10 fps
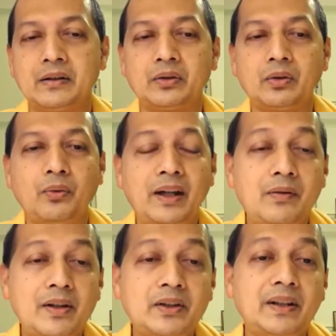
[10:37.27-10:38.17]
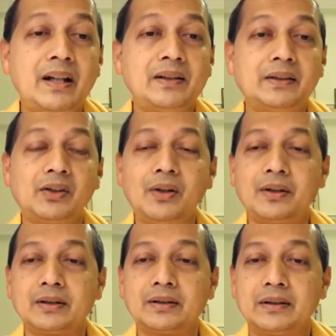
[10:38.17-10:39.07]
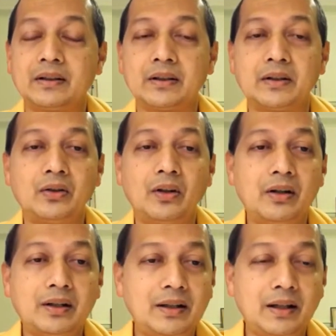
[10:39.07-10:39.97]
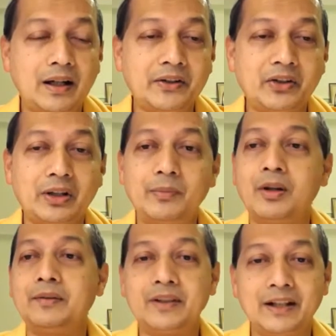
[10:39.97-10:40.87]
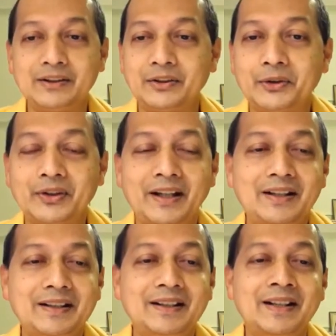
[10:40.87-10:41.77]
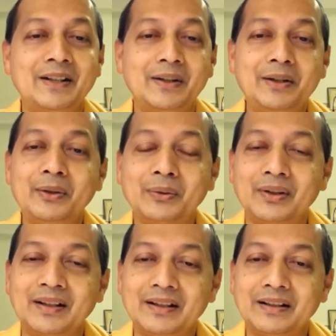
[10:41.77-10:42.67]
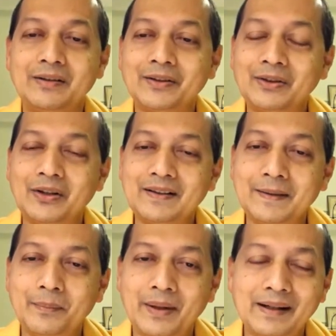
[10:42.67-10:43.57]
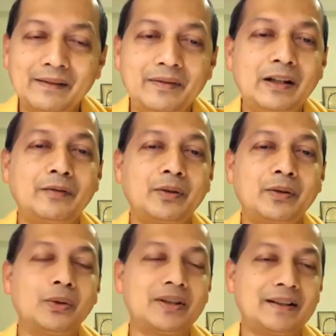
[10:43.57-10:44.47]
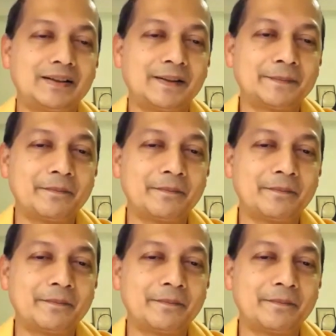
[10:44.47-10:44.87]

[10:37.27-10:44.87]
So where was Vedanta taught? Not in an ashram or a Vedanta society. No, it was taught in the battlefield of Kurukshetra.